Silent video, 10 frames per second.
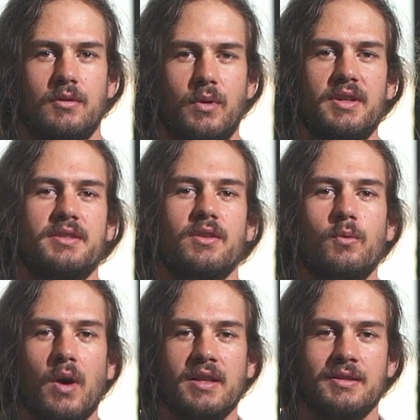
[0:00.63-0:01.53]
What is the
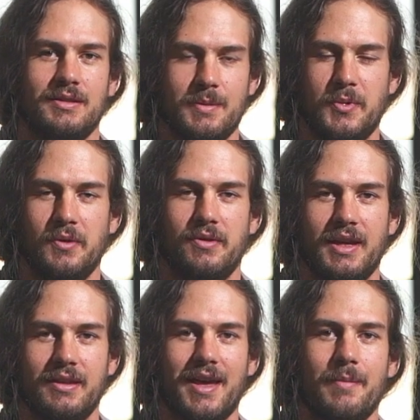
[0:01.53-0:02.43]
one simple
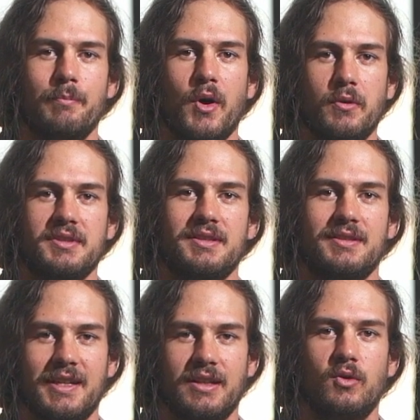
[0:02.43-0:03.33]
thing that most
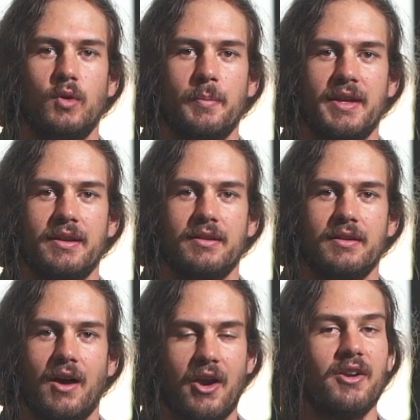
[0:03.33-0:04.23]
single women
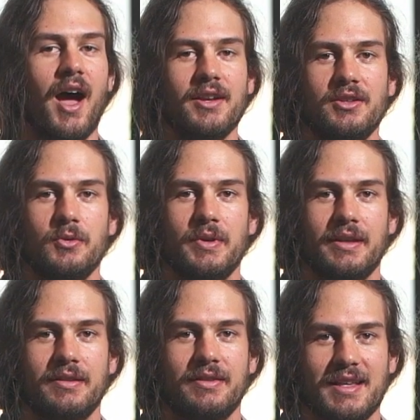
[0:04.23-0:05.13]
are not
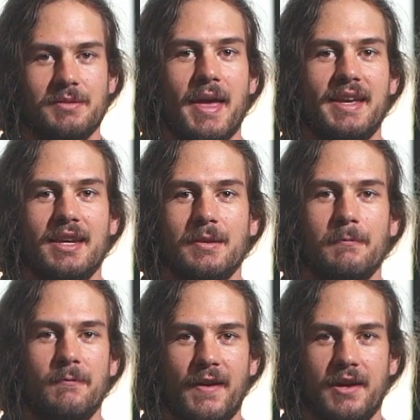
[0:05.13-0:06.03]
doing that's making
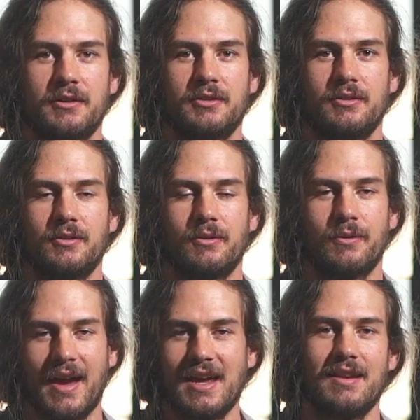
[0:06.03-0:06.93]
them fail
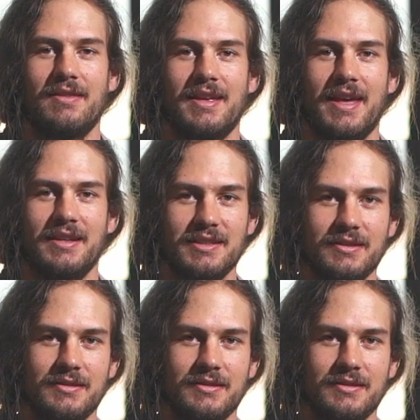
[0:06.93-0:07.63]
right out of the gate?